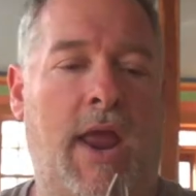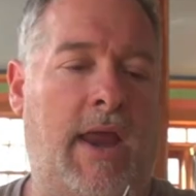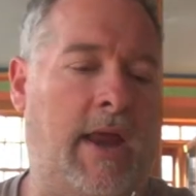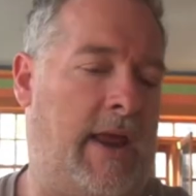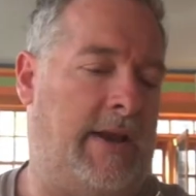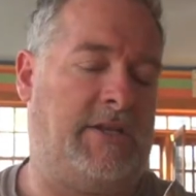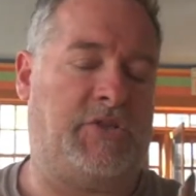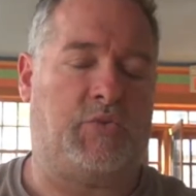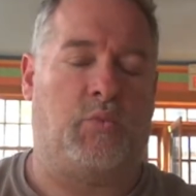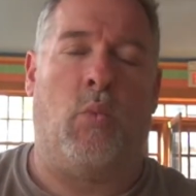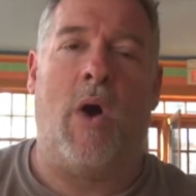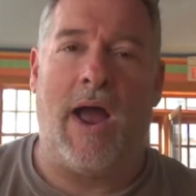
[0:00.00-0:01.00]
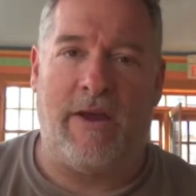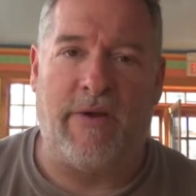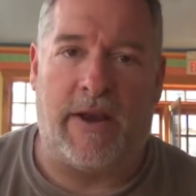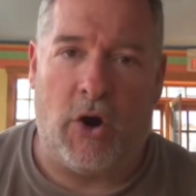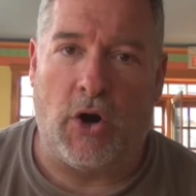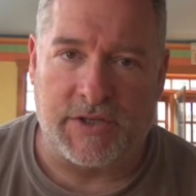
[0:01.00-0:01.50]
and it's why I've
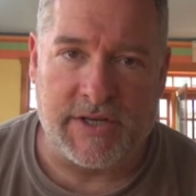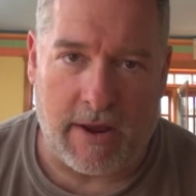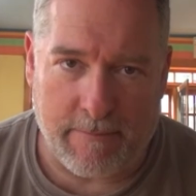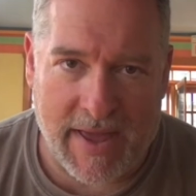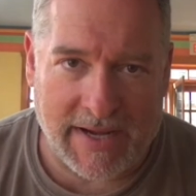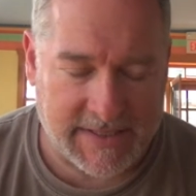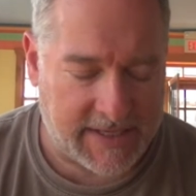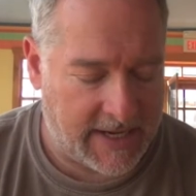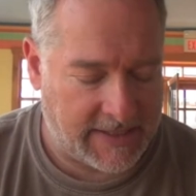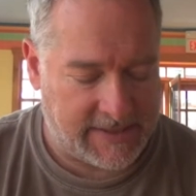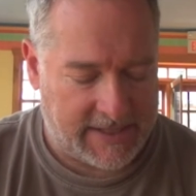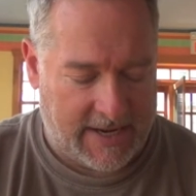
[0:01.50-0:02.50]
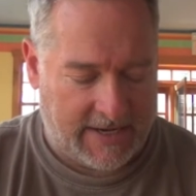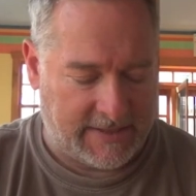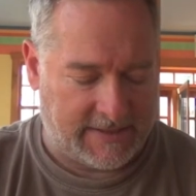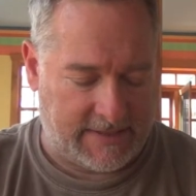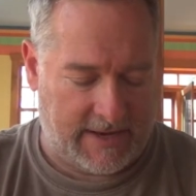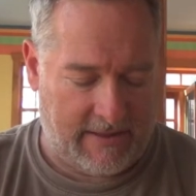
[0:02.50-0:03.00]
had a hard time meditating today,
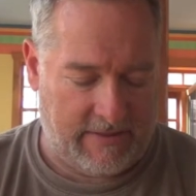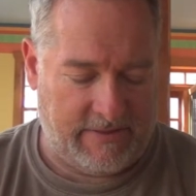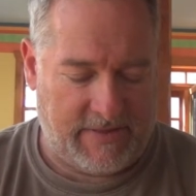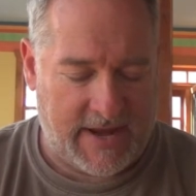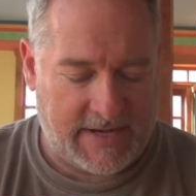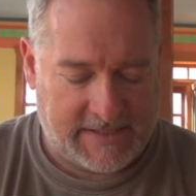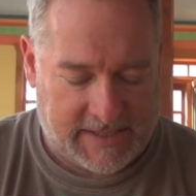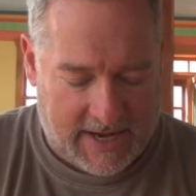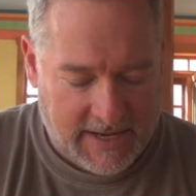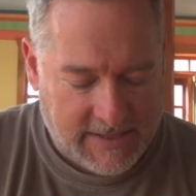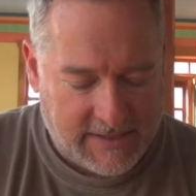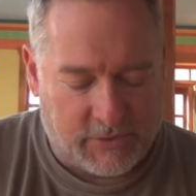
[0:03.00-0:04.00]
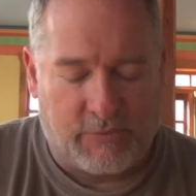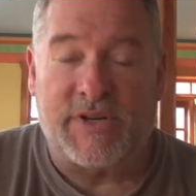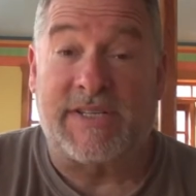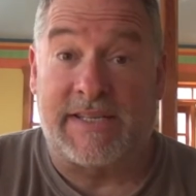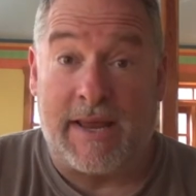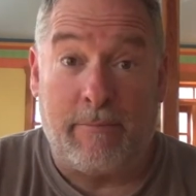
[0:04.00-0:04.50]
is they tend to
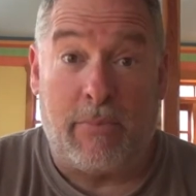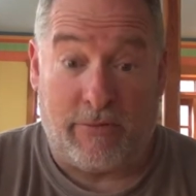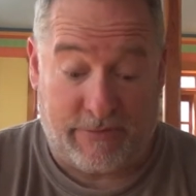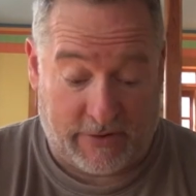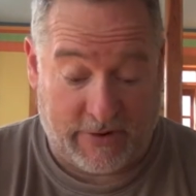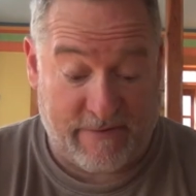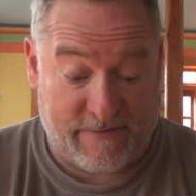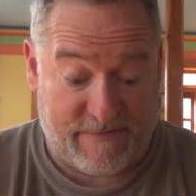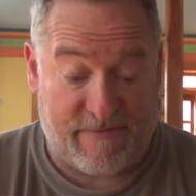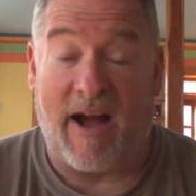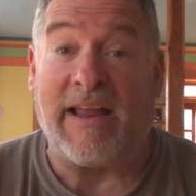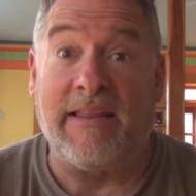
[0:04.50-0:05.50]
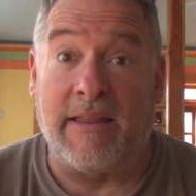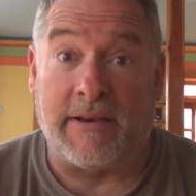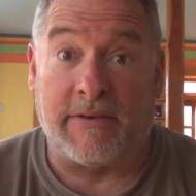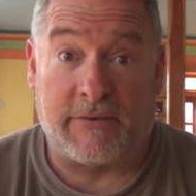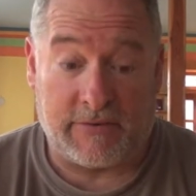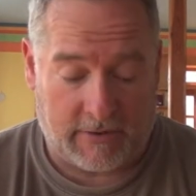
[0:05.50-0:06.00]
resemble very
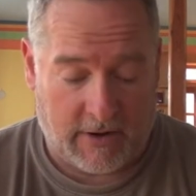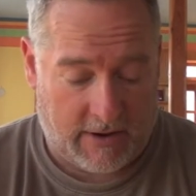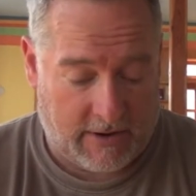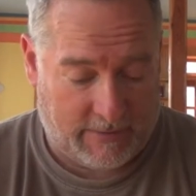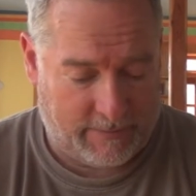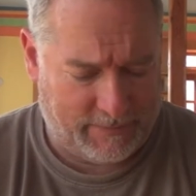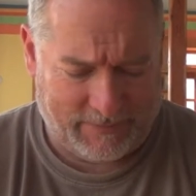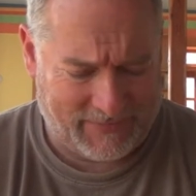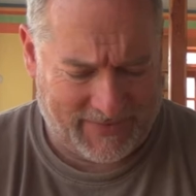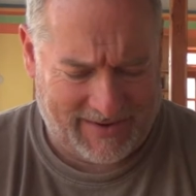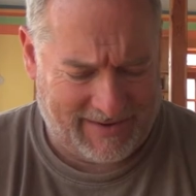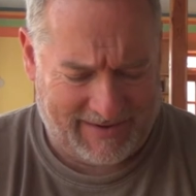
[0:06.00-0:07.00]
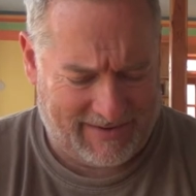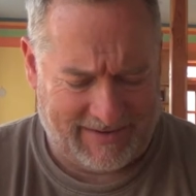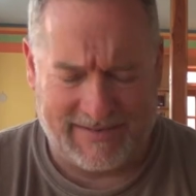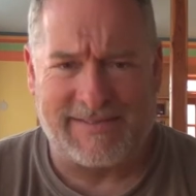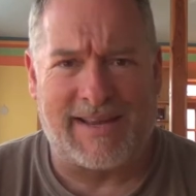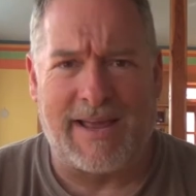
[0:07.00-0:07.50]
violent um, uh,
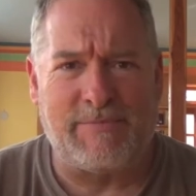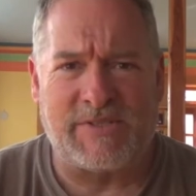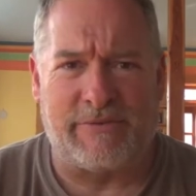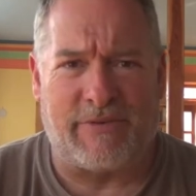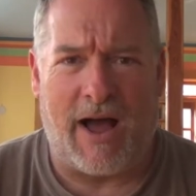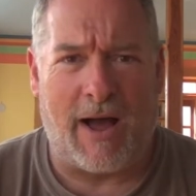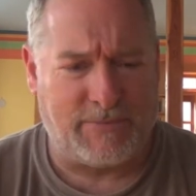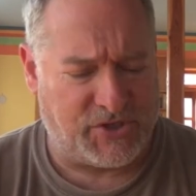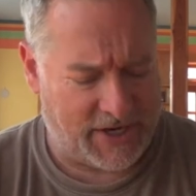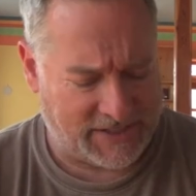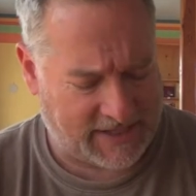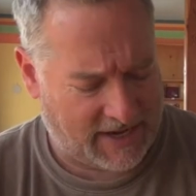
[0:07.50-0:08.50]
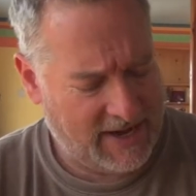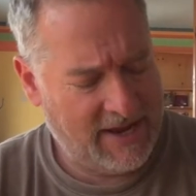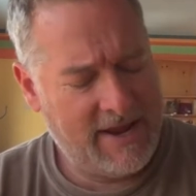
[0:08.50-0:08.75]
types of objects. I,